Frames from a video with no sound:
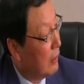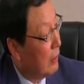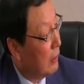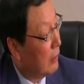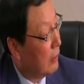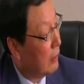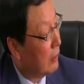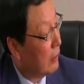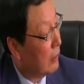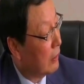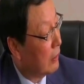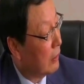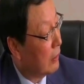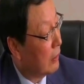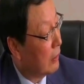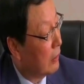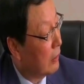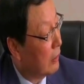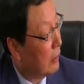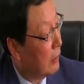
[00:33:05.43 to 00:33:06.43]

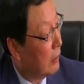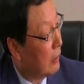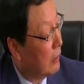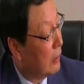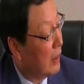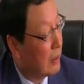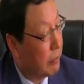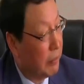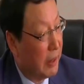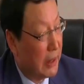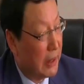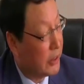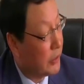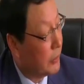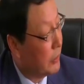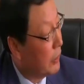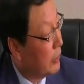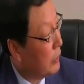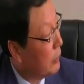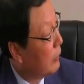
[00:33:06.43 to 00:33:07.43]
let me
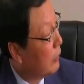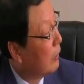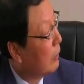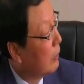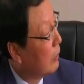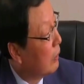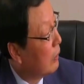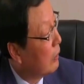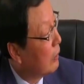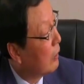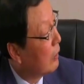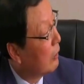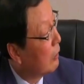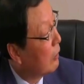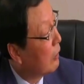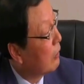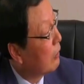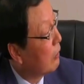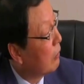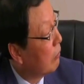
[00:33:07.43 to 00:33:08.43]
assure you,
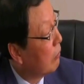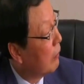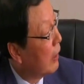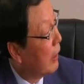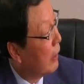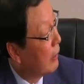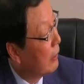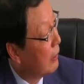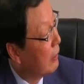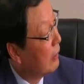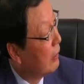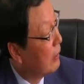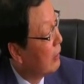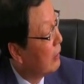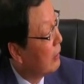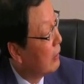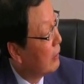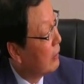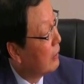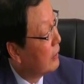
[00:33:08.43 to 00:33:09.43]
my
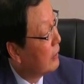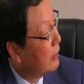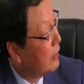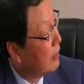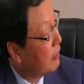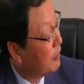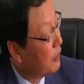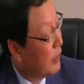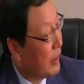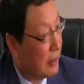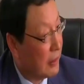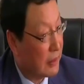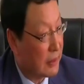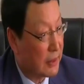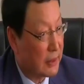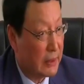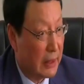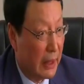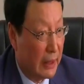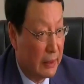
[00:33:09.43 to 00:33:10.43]
dear
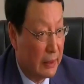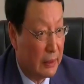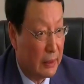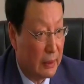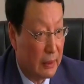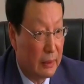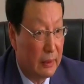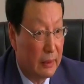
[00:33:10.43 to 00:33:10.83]
friends, that